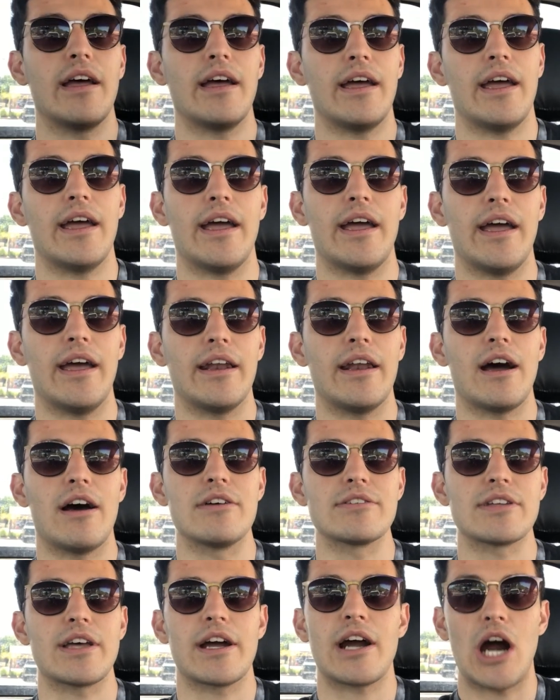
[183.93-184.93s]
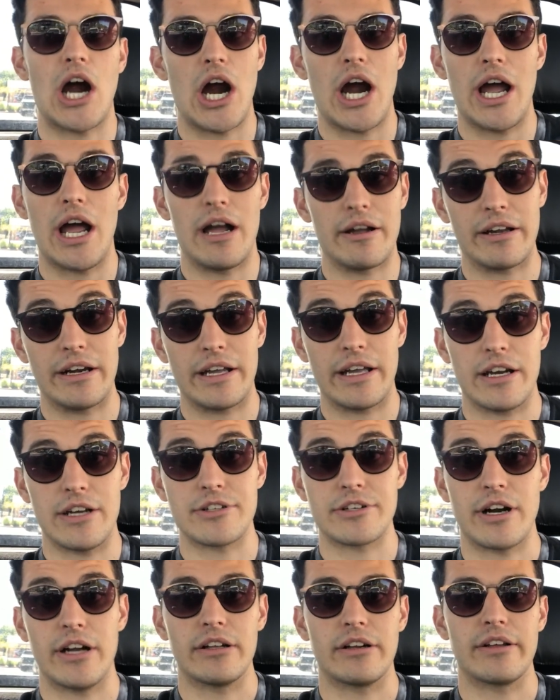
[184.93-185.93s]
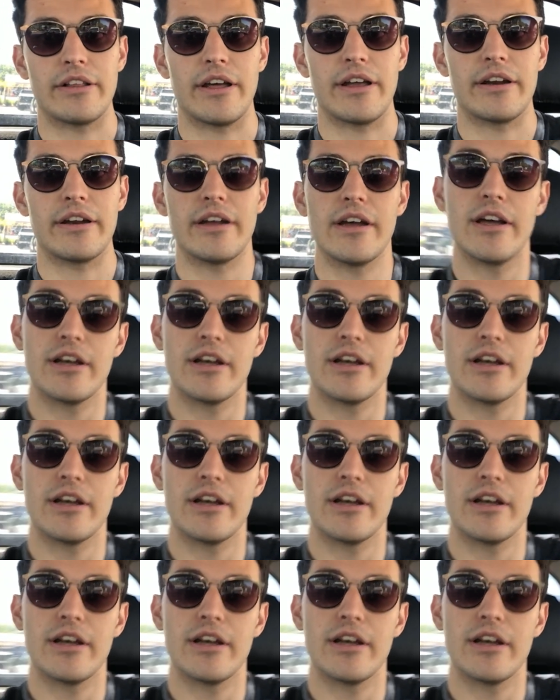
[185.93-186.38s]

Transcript: And I was like, all right, I'm gonna get a trailer then.